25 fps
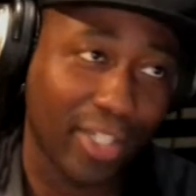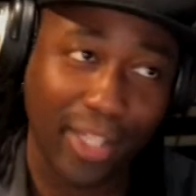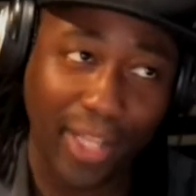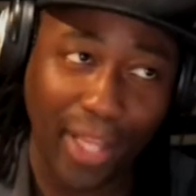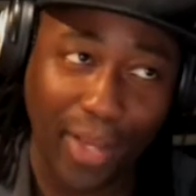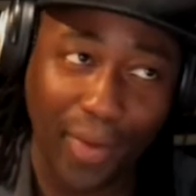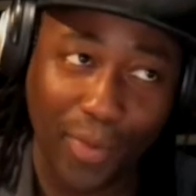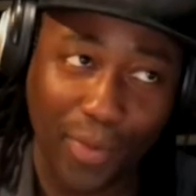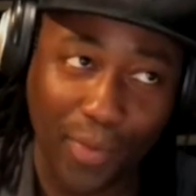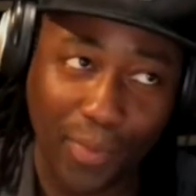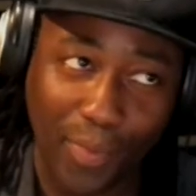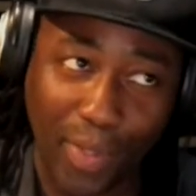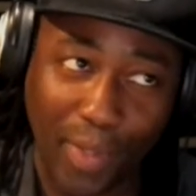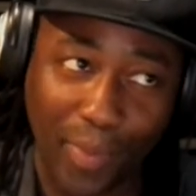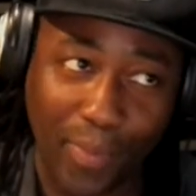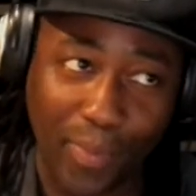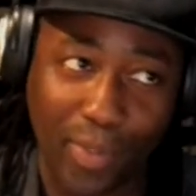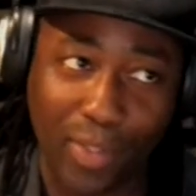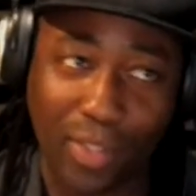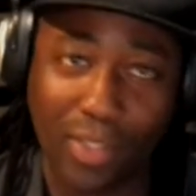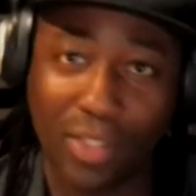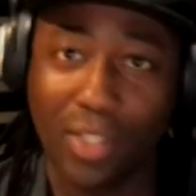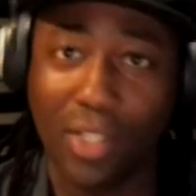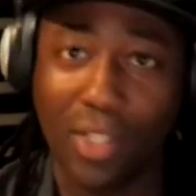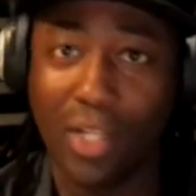that with people.
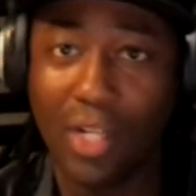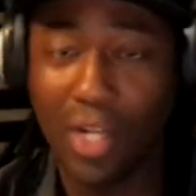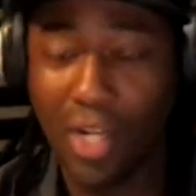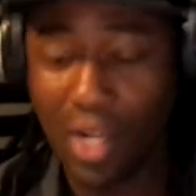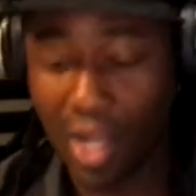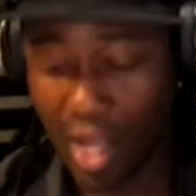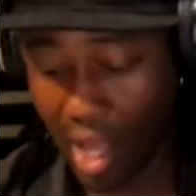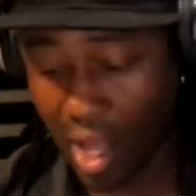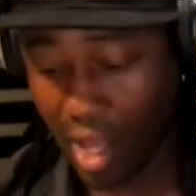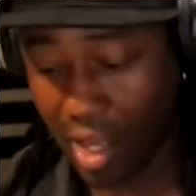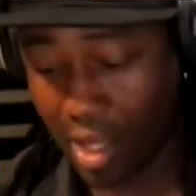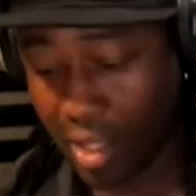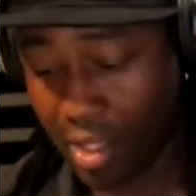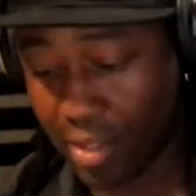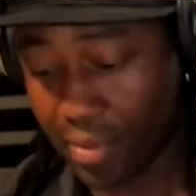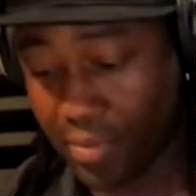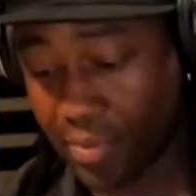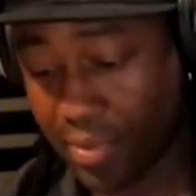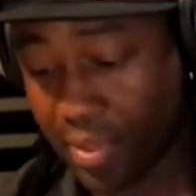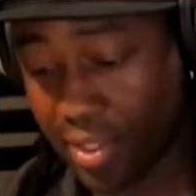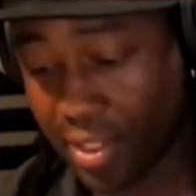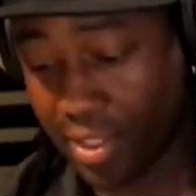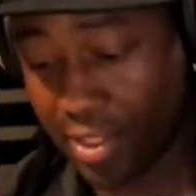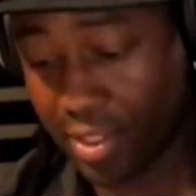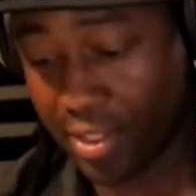Thank you.
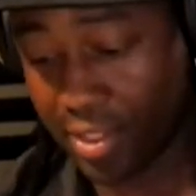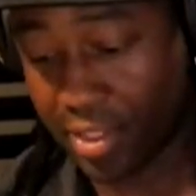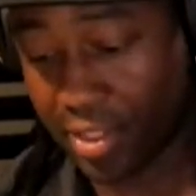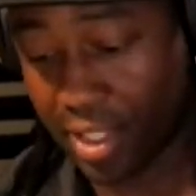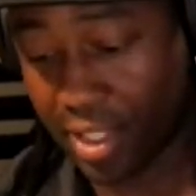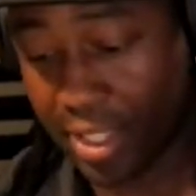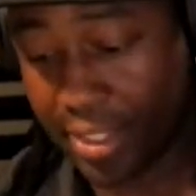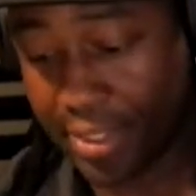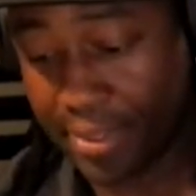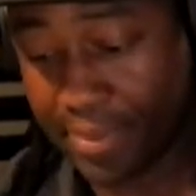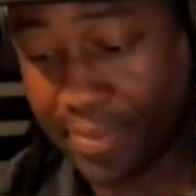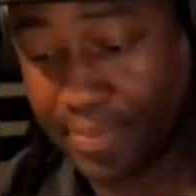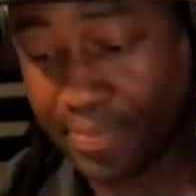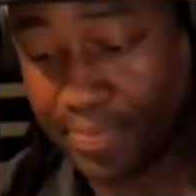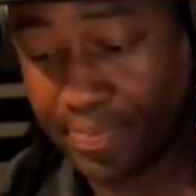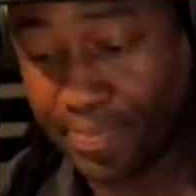Because, um, um,